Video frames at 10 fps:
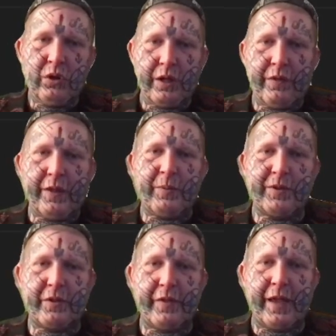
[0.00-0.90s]
And that's
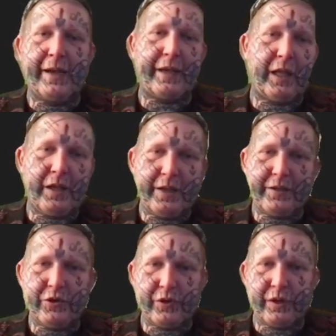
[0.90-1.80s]
basically the ID,
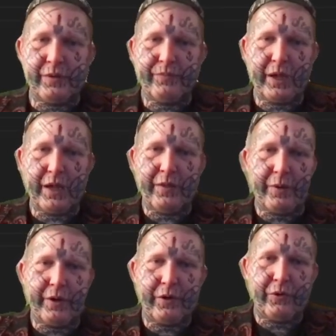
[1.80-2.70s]
essentially. And then
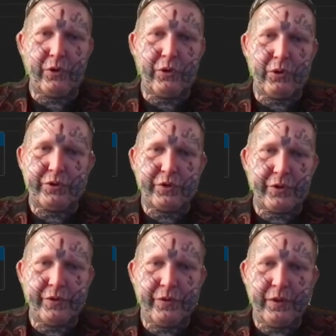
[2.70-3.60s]
we're going to do new
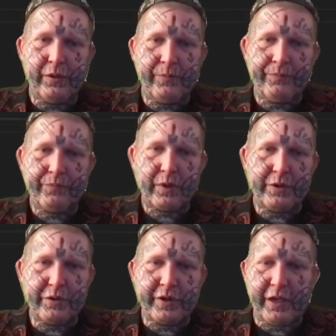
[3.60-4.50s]
user,
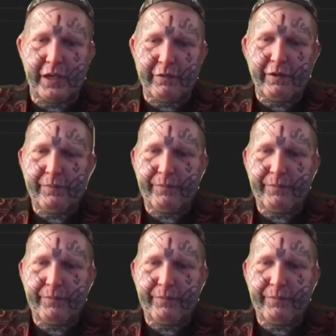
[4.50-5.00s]
save,